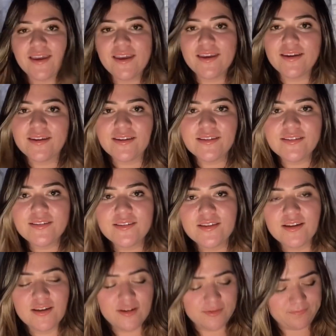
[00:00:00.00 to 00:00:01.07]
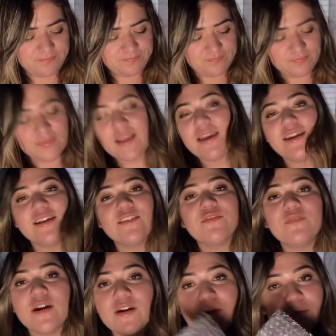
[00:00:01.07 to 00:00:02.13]
and it's
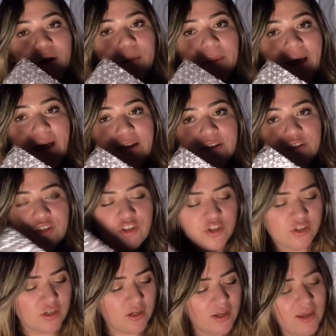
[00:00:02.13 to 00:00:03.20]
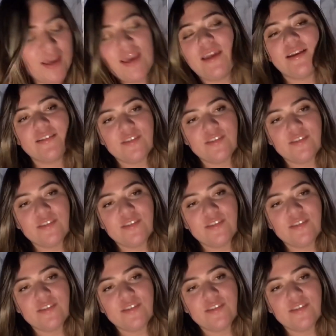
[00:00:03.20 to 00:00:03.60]
very well packaged. And